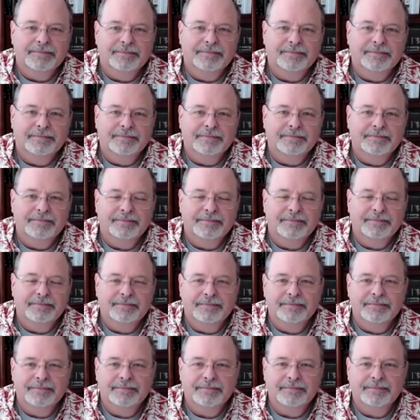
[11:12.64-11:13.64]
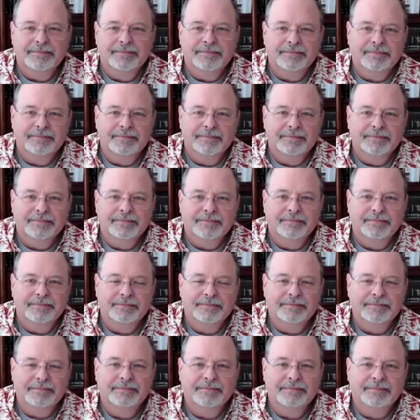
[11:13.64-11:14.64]

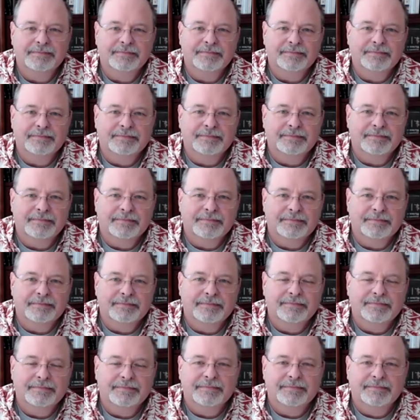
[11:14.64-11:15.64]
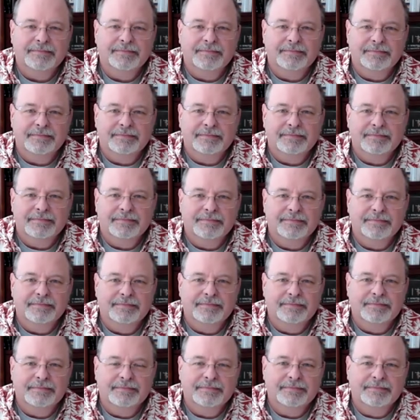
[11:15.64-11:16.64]

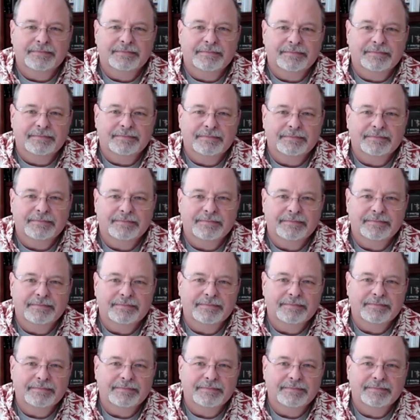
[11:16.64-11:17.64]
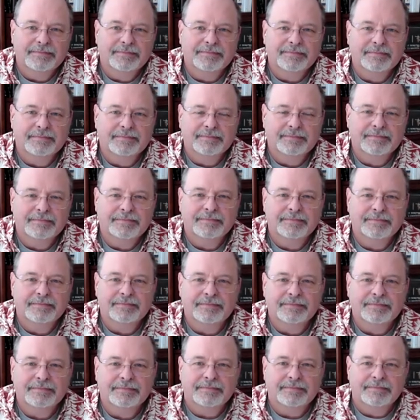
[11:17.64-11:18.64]

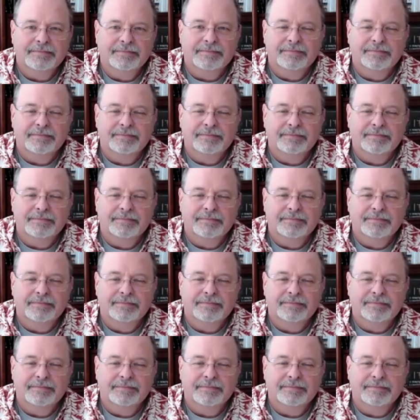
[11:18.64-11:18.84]
The person shown says nothing.